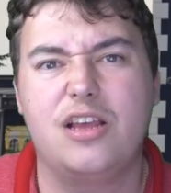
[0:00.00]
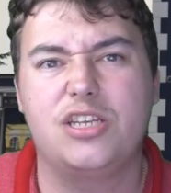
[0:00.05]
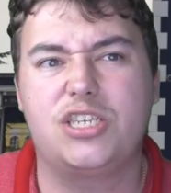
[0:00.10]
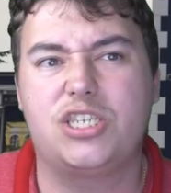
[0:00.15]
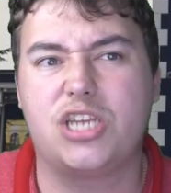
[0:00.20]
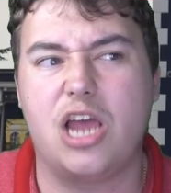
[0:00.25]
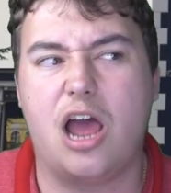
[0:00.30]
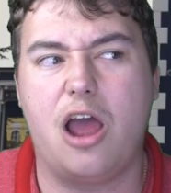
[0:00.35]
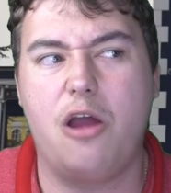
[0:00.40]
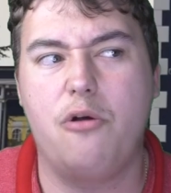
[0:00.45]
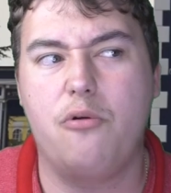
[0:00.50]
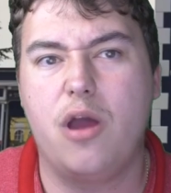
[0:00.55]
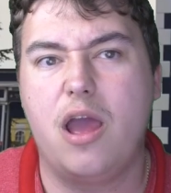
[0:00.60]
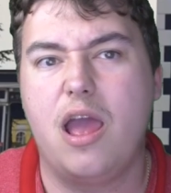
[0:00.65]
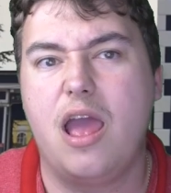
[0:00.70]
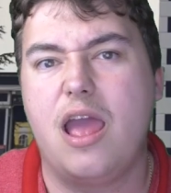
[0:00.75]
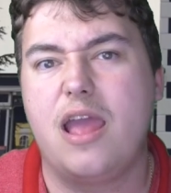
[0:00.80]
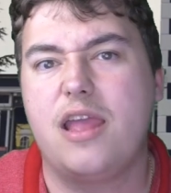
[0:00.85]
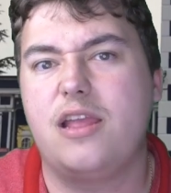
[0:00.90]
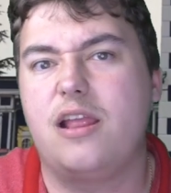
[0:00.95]
So,
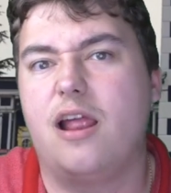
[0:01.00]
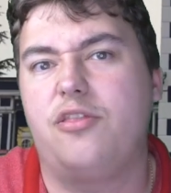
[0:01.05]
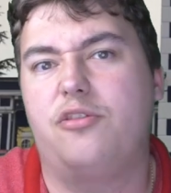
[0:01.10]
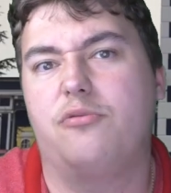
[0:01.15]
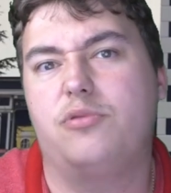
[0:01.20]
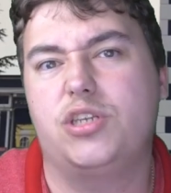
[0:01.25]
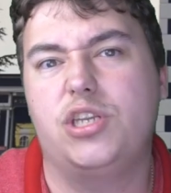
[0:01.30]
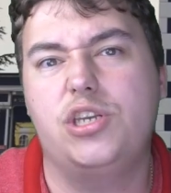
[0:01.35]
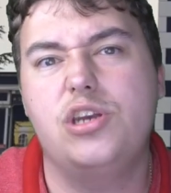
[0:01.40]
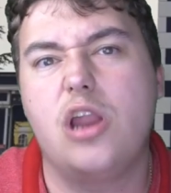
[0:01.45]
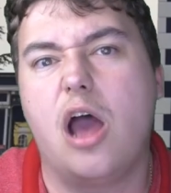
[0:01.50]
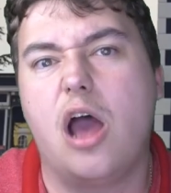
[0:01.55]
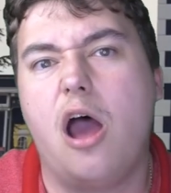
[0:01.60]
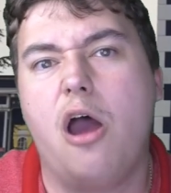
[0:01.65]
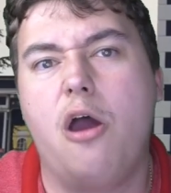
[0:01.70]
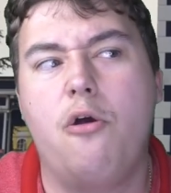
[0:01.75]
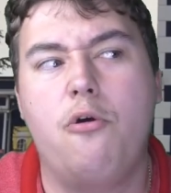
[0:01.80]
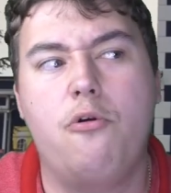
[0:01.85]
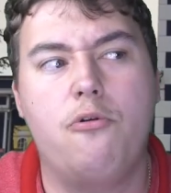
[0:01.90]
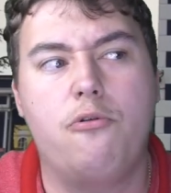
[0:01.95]
you know, there was
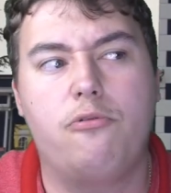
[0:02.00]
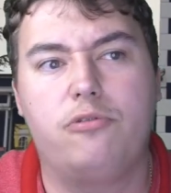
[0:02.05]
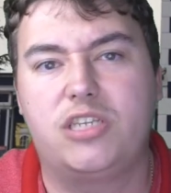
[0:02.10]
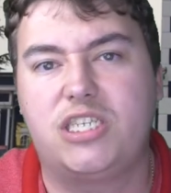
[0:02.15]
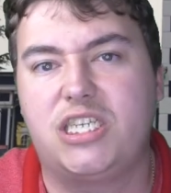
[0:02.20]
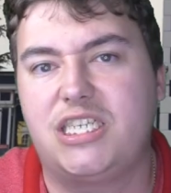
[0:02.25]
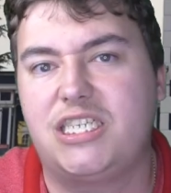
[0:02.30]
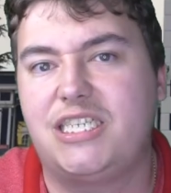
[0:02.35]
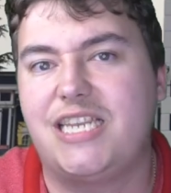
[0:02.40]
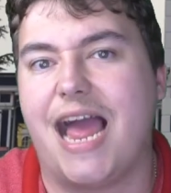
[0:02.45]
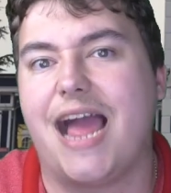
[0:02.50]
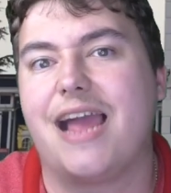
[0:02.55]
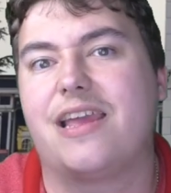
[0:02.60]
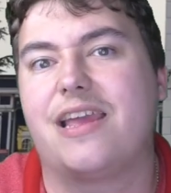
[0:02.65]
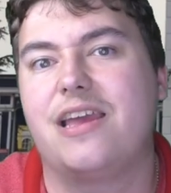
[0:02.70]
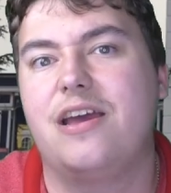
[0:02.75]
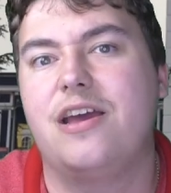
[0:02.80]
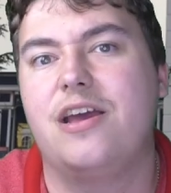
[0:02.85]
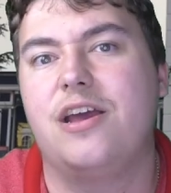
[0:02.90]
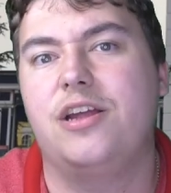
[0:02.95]
no
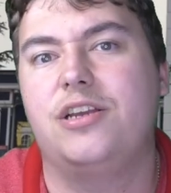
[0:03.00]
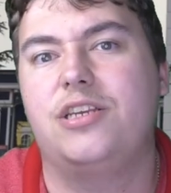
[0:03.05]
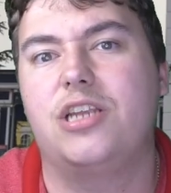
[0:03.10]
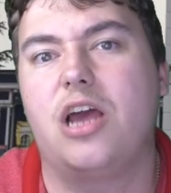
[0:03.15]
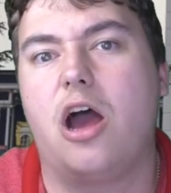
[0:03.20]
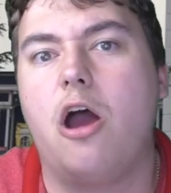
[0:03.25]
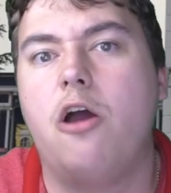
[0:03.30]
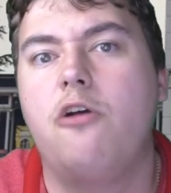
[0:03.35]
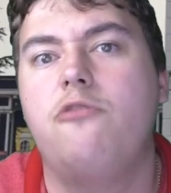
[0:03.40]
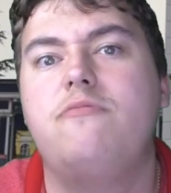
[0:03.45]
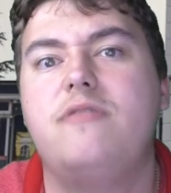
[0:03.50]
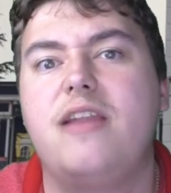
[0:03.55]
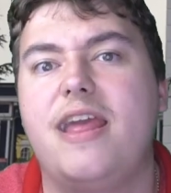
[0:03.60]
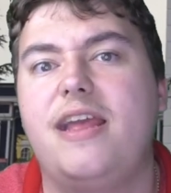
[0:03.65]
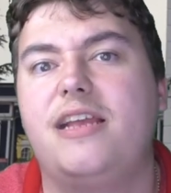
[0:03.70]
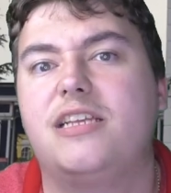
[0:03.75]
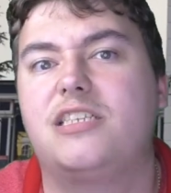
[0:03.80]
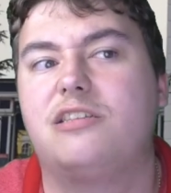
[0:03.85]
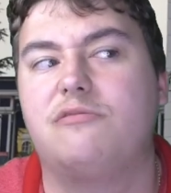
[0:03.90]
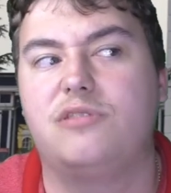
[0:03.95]
staggered openings,